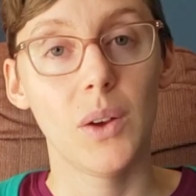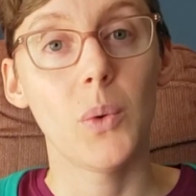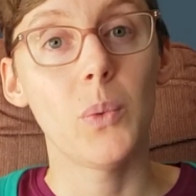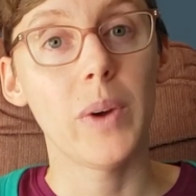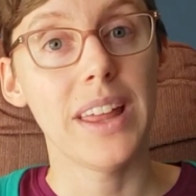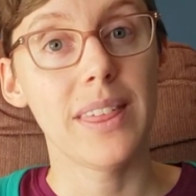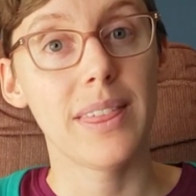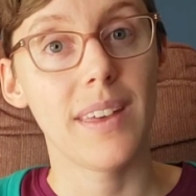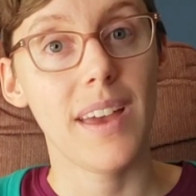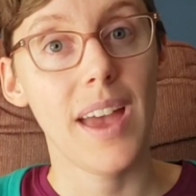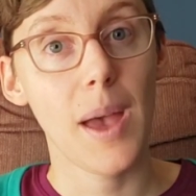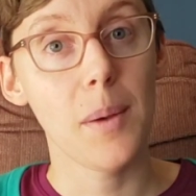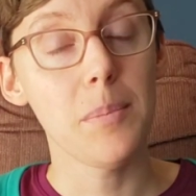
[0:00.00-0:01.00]
With
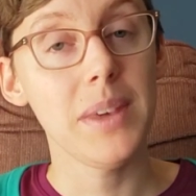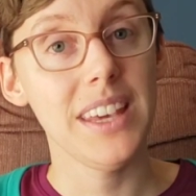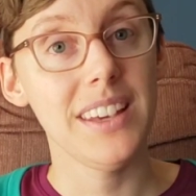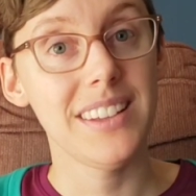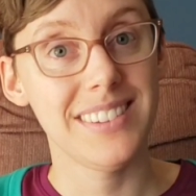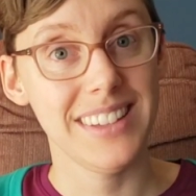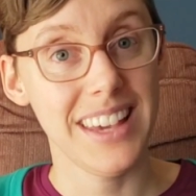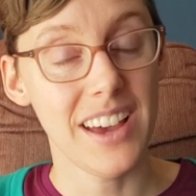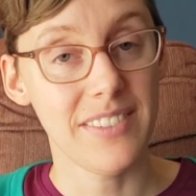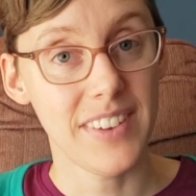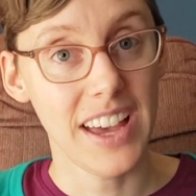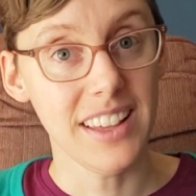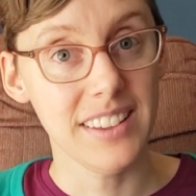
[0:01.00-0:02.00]

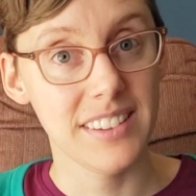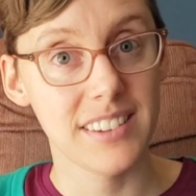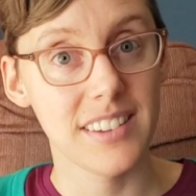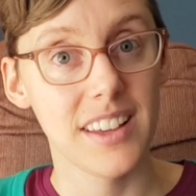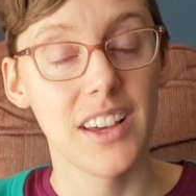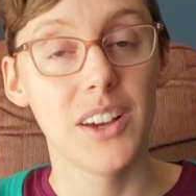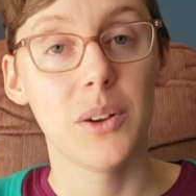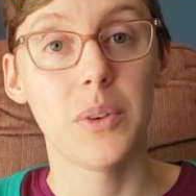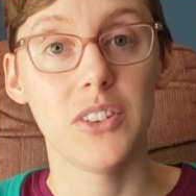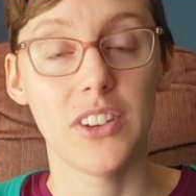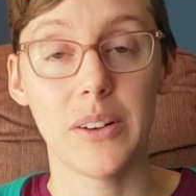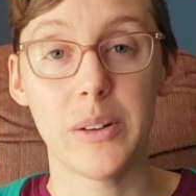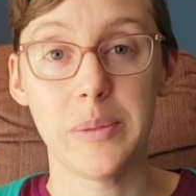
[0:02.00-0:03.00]
ME/CFS,
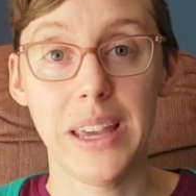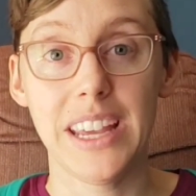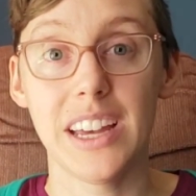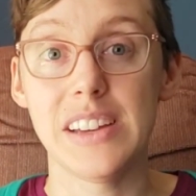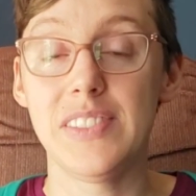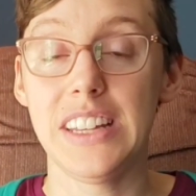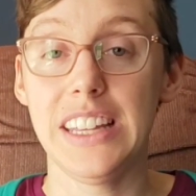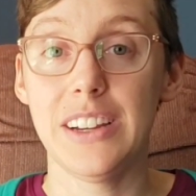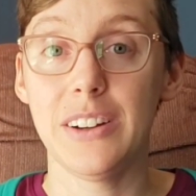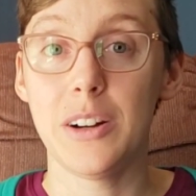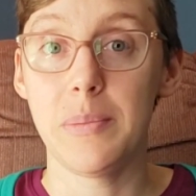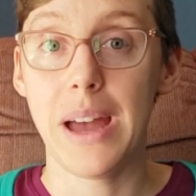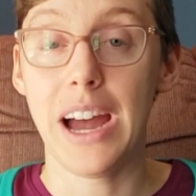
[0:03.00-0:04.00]
which I will make a video
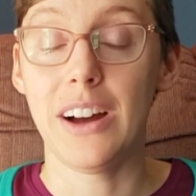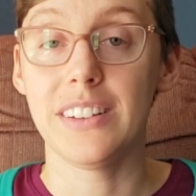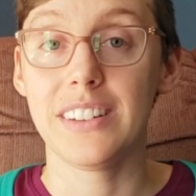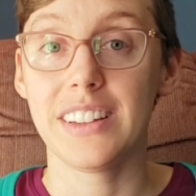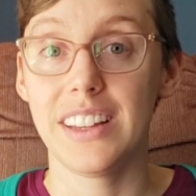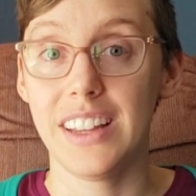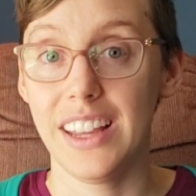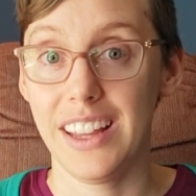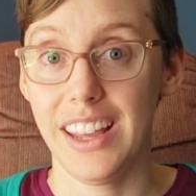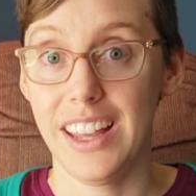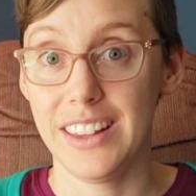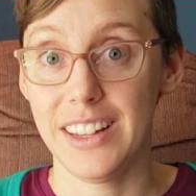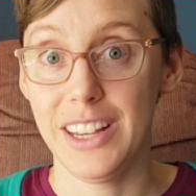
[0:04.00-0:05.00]
about
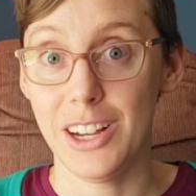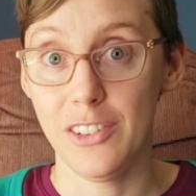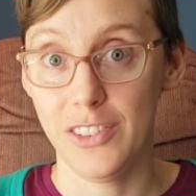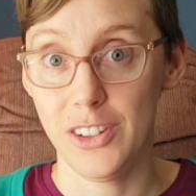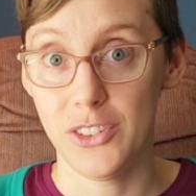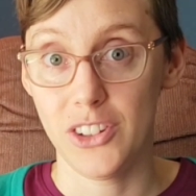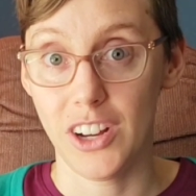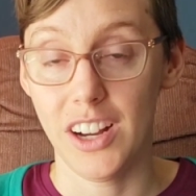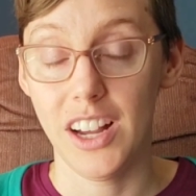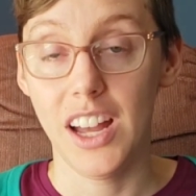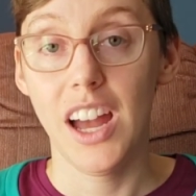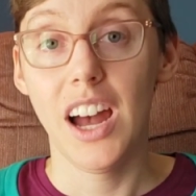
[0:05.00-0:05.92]
in the near future,